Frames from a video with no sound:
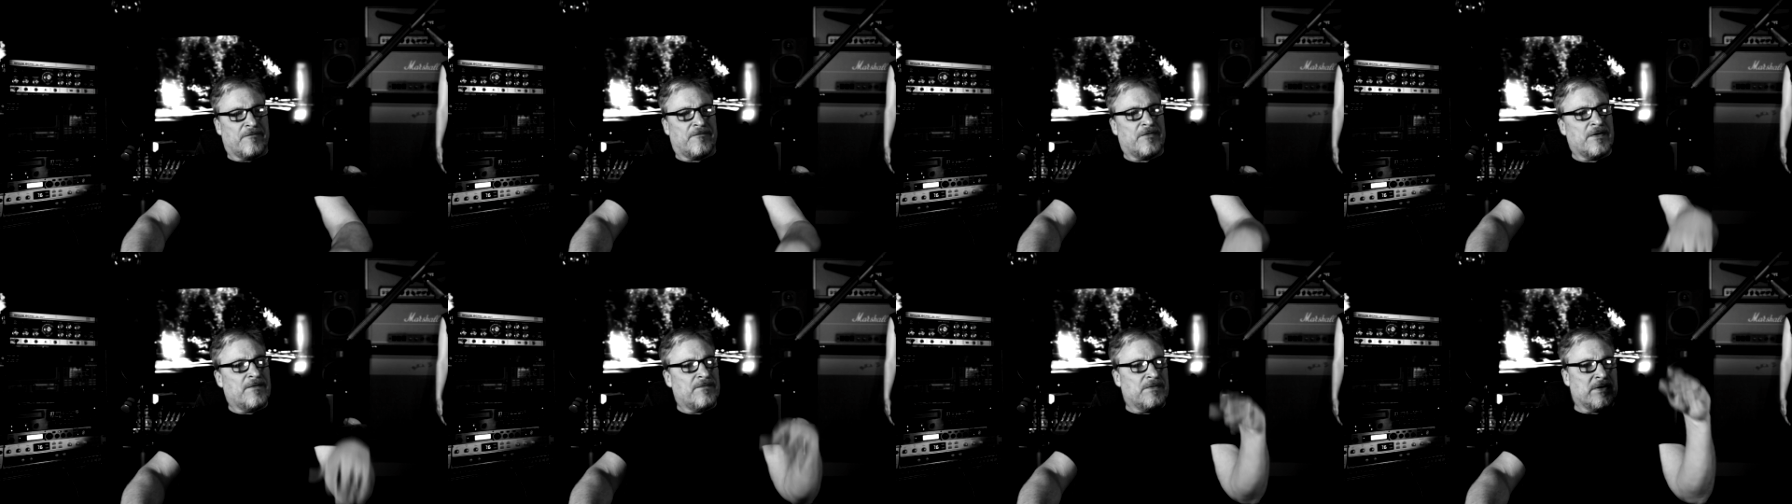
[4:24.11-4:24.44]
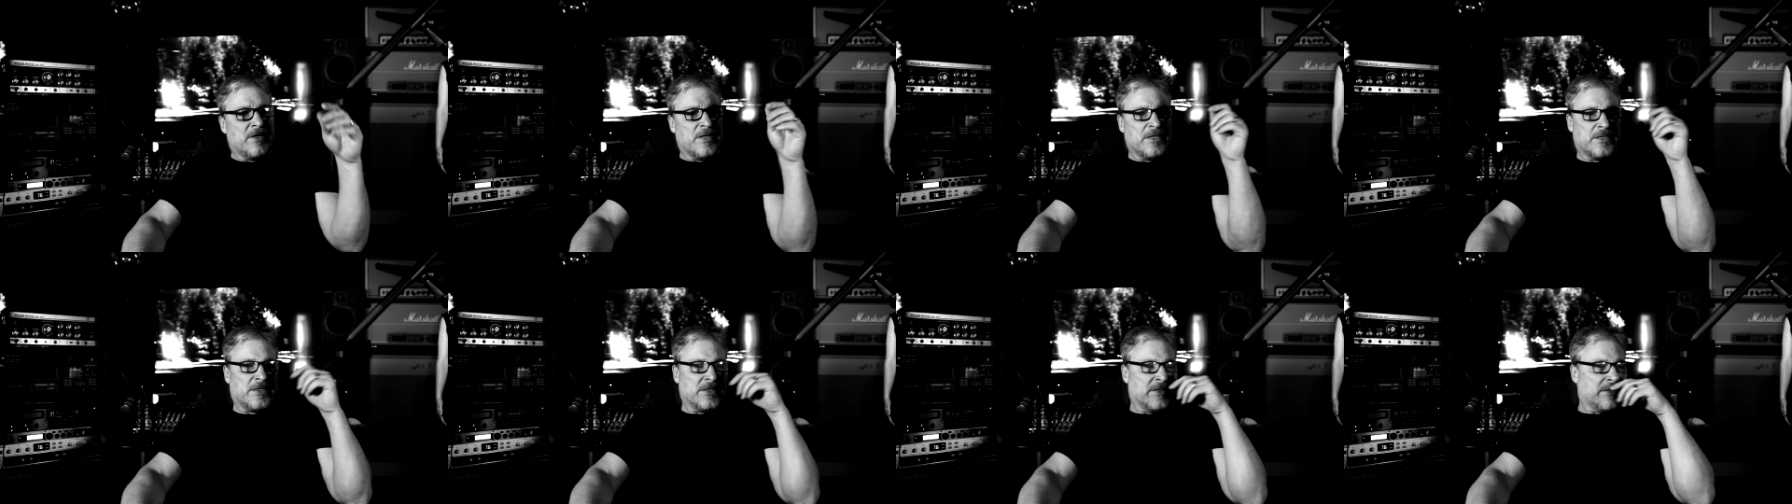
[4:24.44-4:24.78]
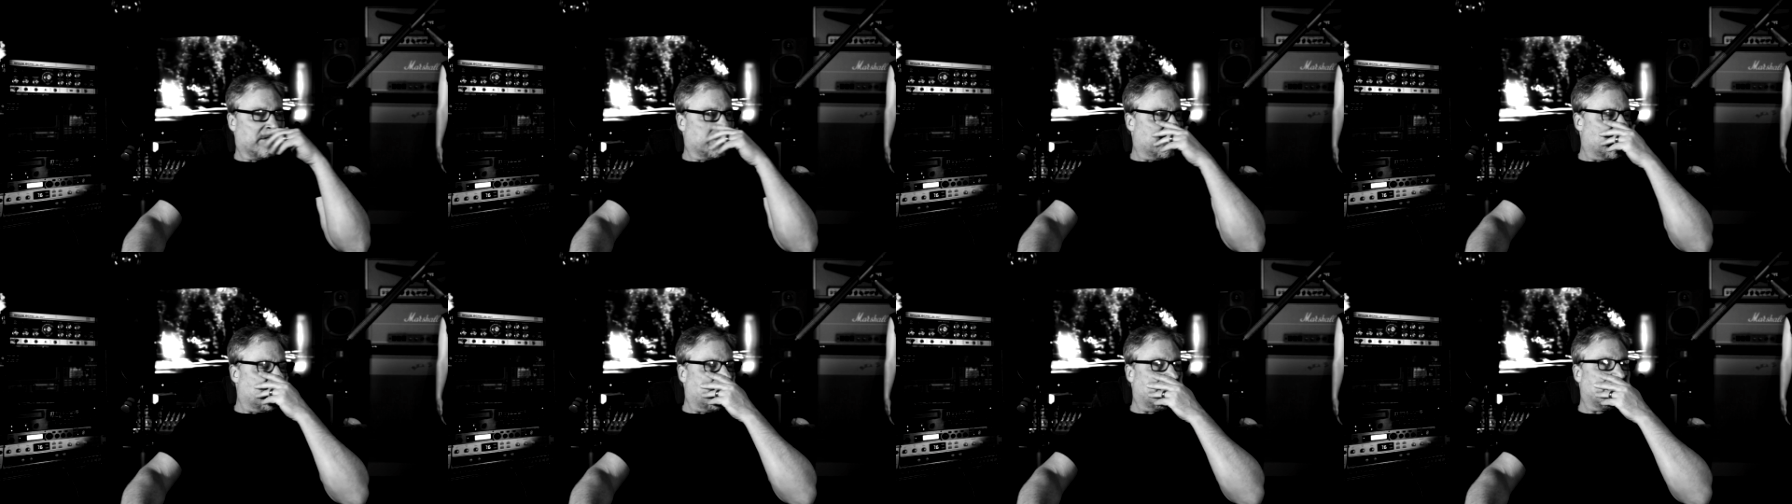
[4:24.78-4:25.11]
'50s and
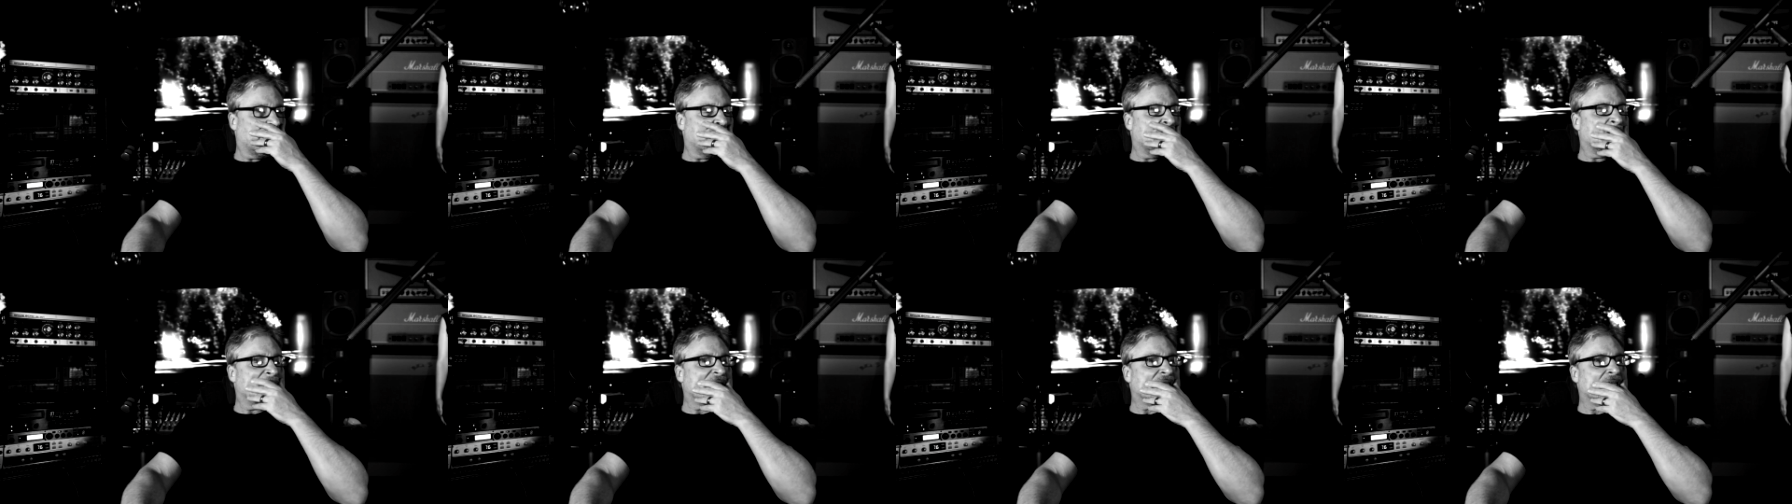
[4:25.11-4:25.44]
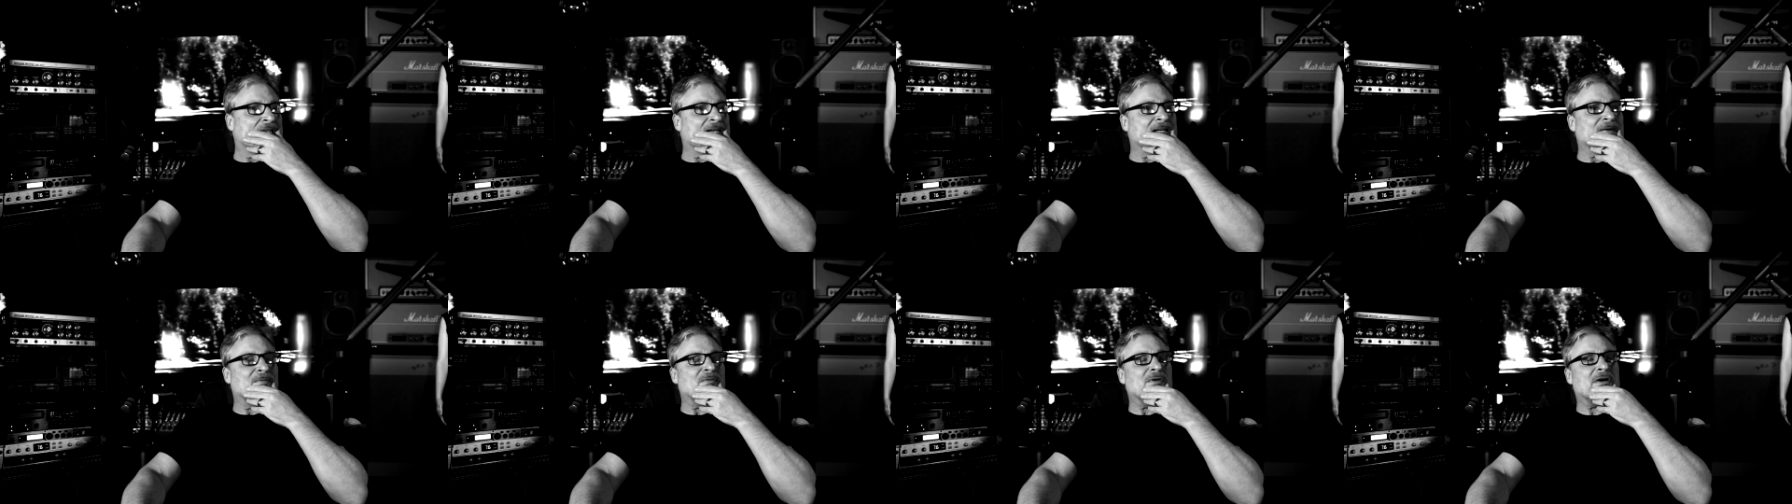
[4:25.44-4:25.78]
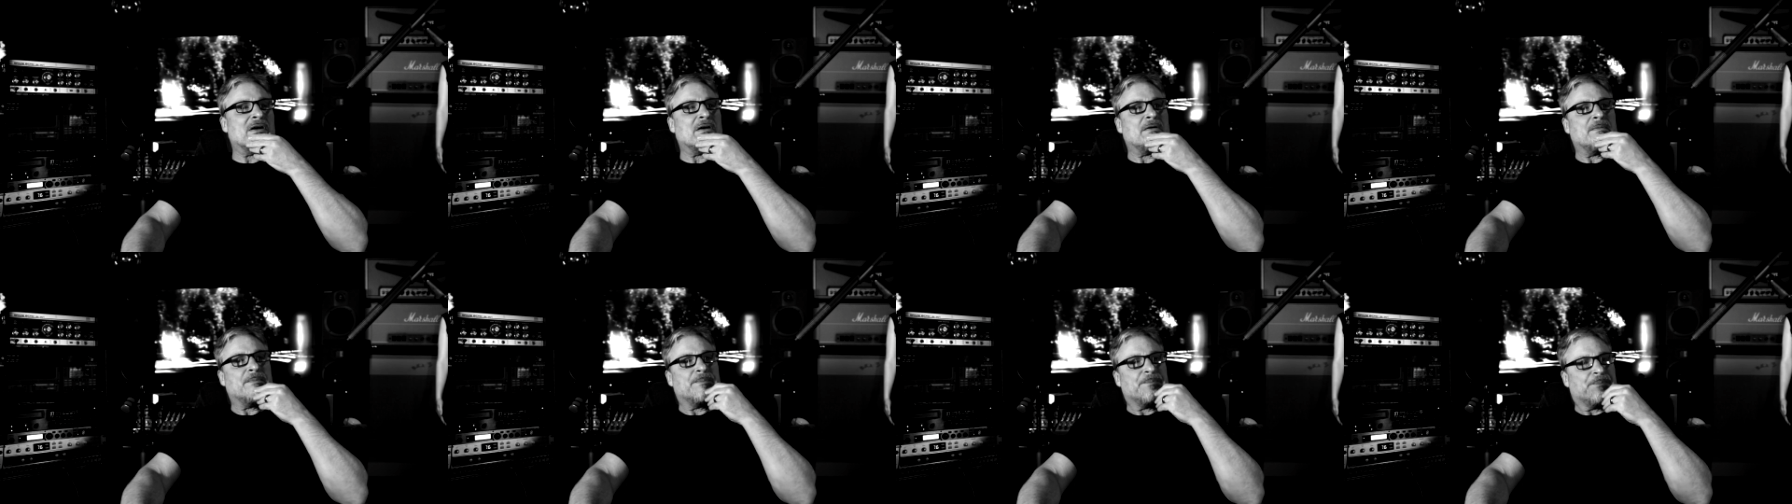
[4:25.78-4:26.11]
stuff. And it's like,
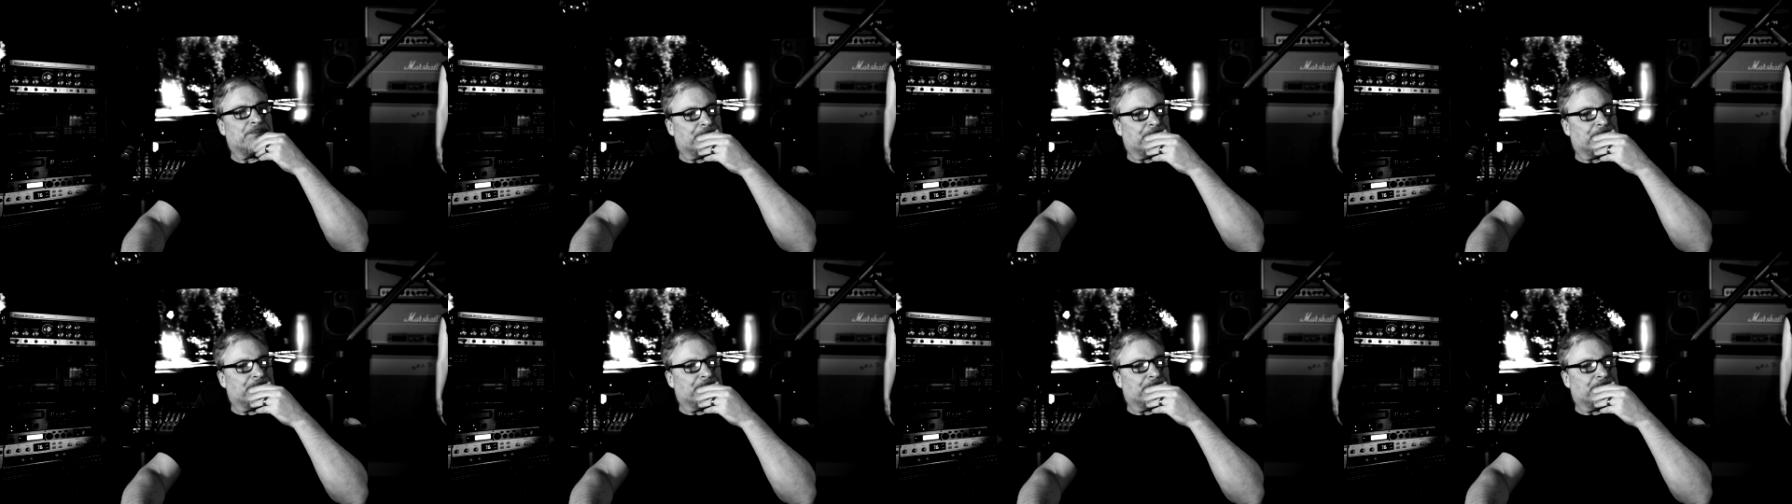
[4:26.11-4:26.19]
well,